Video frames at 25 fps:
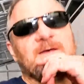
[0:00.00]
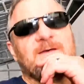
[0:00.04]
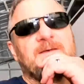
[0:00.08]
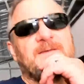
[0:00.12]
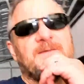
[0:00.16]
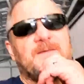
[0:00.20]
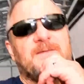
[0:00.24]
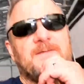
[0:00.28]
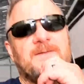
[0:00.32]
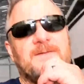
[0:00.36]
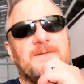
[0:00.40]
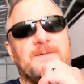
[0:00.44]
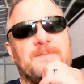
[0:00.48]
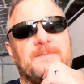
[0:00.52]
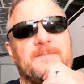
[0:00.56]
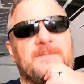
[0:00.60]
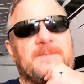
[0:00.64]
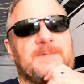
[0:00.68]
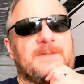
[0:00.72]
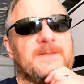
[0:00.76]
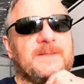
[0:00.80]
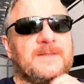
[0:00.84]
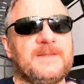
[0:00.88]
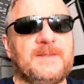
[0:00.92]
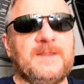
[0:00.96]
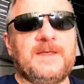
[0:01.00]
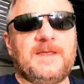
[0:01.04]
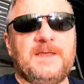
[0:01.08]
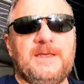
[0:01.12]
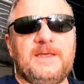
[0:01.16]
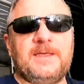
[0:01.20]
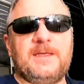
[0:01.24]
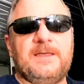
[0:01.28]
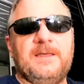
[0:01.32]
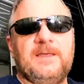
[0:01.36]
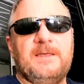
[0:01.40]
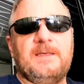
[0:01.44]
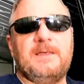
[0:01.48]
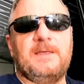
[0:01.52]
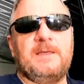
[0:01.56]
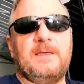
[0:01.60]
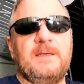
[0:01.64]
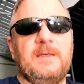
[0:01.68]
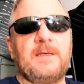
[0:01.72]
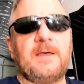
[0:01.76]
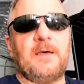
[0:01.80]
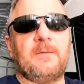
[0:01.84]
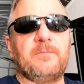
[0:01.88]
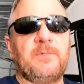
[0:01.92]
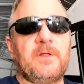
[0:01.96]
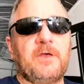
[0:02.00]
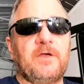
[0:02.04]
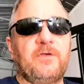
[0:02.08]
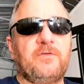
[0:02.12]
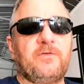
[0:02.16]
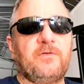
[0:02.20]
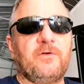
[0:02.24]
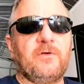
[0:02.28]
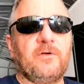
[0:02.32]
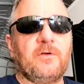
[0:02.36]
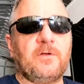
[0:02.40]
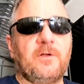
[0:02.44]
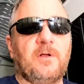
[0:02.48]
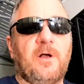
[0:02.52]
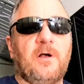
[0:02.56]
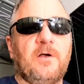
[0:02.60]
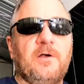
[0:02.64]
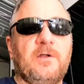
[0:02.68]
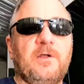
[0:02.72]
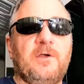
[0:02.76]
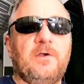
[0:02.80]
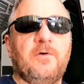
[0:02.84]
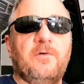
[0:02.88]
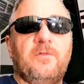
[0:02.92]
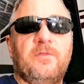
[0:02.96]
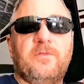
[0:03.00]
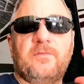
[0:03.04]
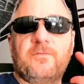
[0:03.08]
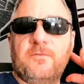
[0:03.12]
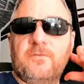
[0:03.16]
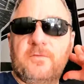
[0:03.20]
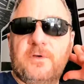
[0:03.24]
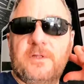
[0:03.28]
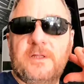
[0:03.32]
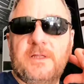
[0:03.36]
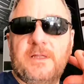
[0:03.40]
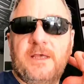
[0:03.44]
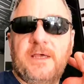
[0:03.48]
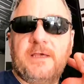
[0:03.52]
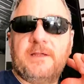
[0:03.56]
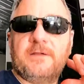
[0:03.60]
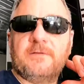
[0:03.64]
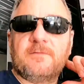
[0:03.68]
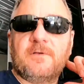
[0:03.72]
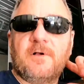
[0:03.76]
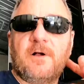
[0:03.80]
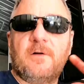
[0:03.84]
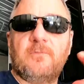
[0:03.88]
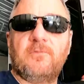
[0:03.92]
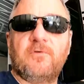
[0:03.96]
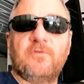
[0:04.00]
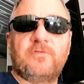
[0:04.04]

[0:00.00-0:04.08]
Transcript: So I'm thinking, I'm not sure, I'm gonna go through it later on.